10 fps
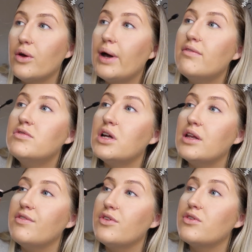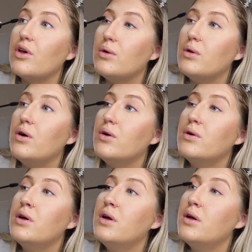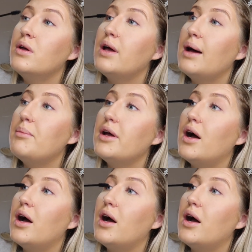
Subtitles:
I haven't done it for so long, and my